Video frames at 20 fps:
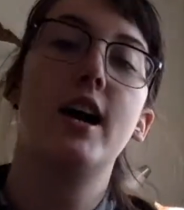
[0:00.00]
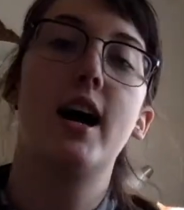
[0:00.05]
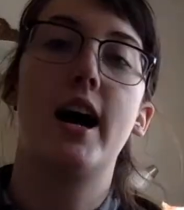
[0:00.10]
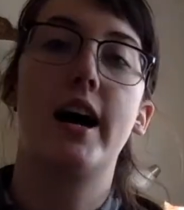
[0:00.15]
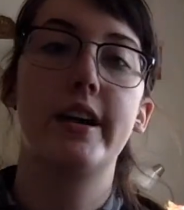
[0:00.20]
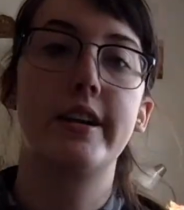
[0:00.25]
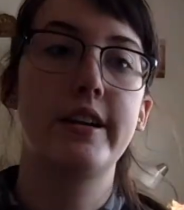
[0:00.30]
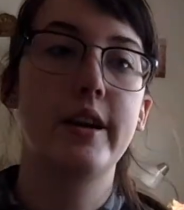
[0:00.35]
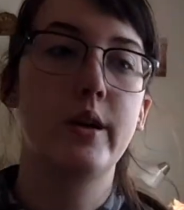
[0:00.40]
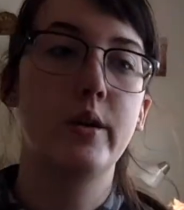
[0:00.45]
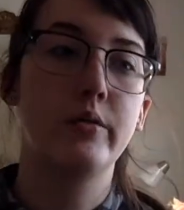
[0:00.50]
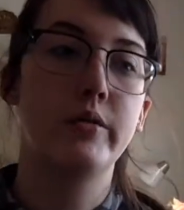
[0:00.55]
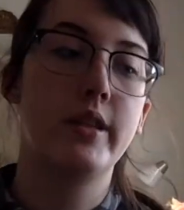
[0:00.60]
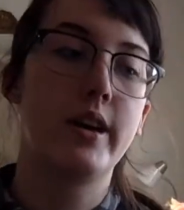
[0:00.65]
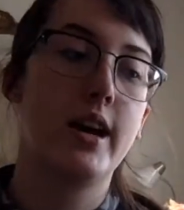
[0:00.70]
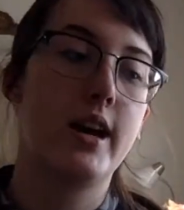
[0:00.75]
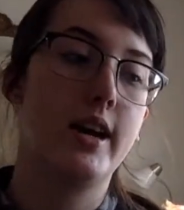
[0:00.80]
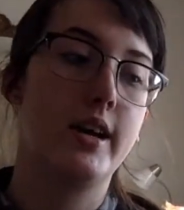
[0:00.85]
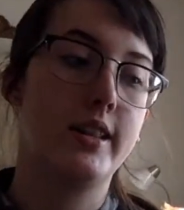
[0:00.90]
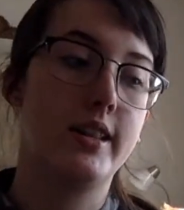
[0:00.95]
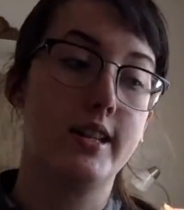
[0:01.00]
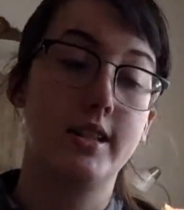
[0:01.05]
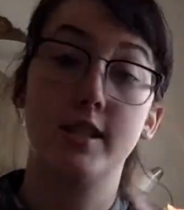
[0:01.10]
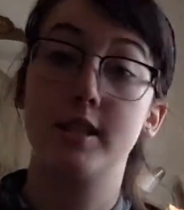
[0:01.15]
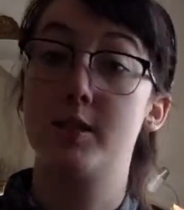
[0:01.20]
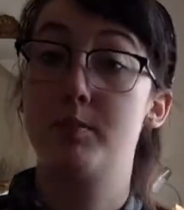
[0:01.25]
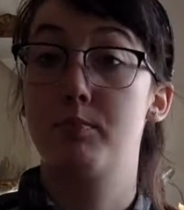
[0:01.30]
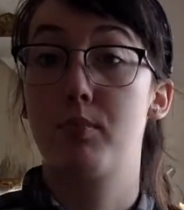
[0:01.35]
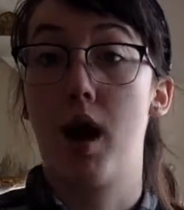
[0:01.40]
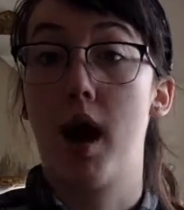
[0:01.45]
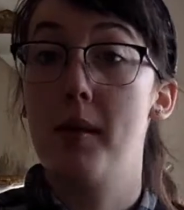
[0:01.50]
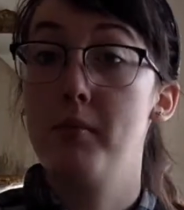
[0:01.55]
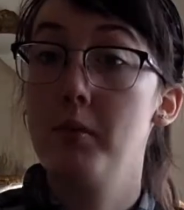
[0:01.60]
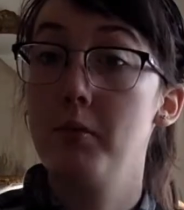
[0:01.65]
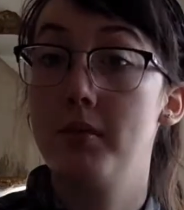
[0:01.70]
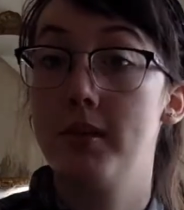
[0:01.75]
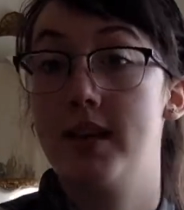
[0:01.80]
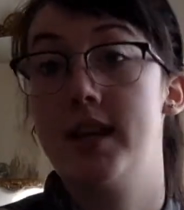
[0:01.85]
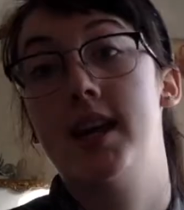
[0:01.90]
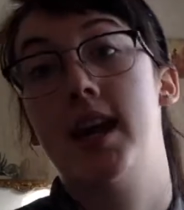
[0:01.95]
I know that this is
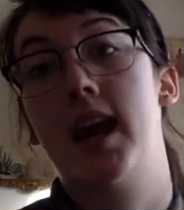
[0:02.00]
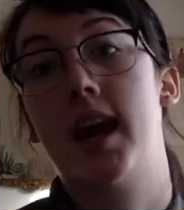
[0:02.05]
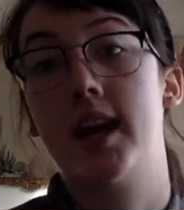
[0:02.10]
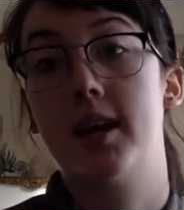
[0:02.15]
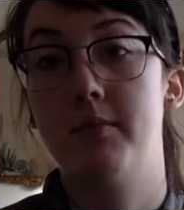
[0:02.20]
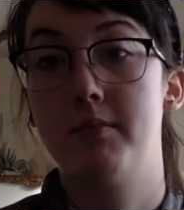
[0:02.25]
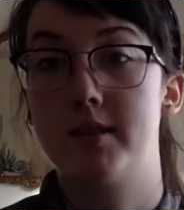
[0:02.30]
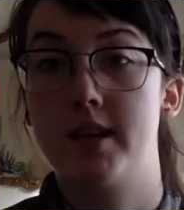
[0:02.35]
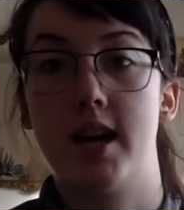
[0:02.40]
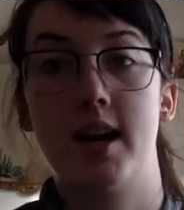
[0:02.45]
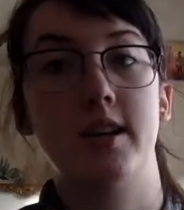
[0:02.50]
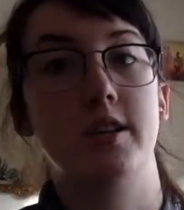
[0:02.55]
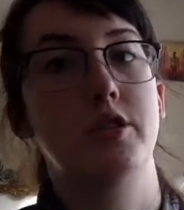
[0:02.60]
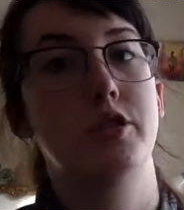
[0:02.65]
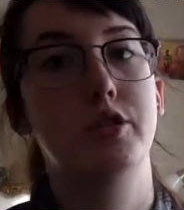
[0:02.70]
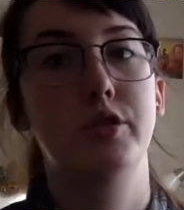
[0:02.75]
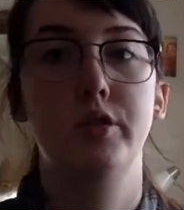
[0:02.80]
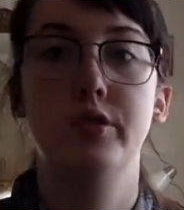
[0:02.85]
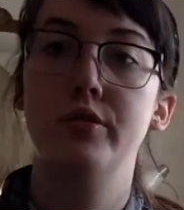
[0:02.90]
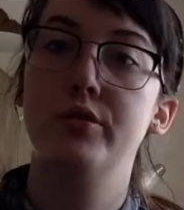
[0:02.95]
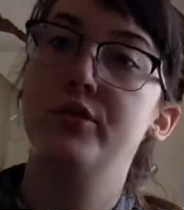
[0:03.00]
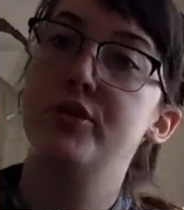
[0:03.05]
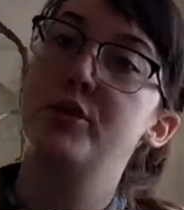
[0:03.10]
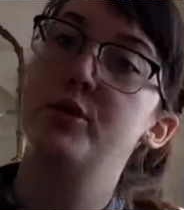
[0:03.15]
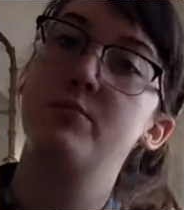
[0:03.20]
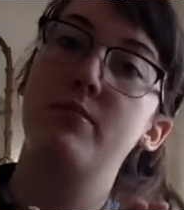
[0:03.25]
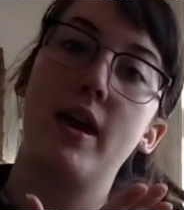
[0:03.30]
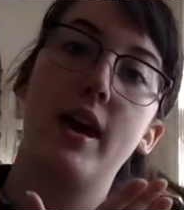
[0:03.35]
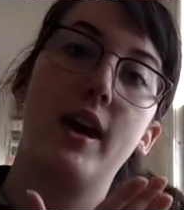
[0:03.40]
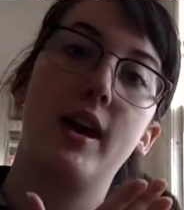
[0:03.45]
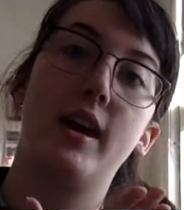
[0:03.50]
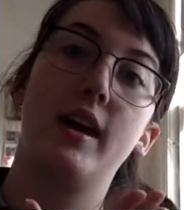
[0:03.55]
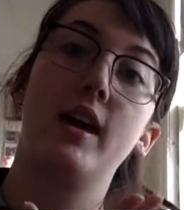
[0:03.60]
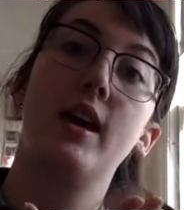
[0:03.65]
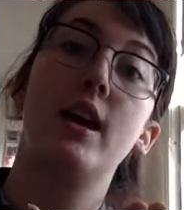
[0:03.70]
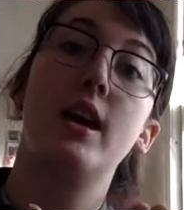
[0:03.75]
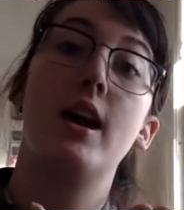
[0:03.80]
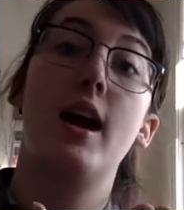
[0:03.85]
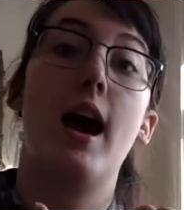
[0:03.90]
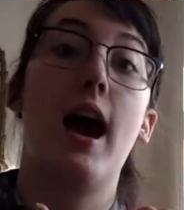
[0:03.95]
probably aimed at students who may
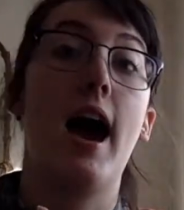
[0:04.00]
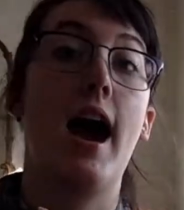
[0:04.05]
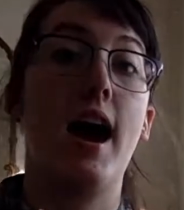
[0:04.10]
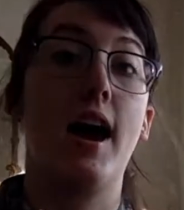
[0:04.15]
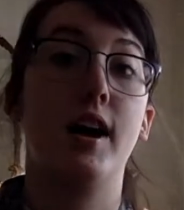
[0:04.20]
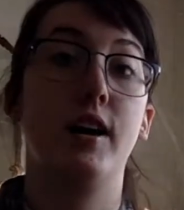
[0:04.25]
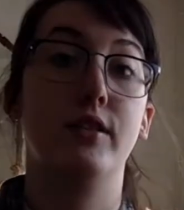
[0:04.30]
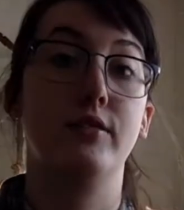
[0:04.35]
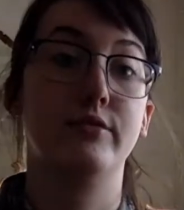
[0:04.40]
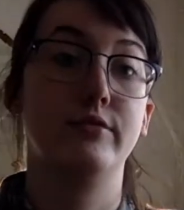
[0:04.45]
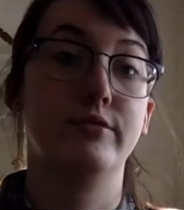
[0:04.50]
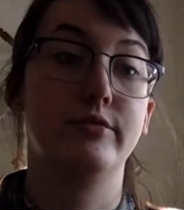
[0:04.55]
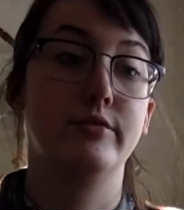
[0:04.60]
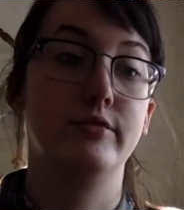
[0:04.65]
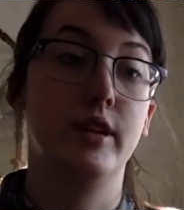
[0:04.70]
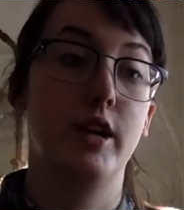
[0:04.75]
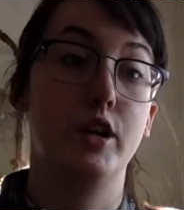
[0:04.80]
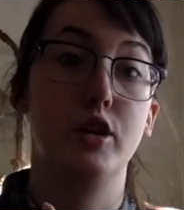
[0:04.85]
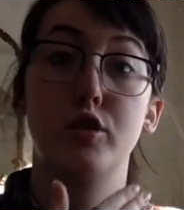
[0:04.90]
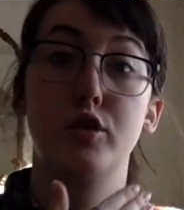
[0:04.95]
have a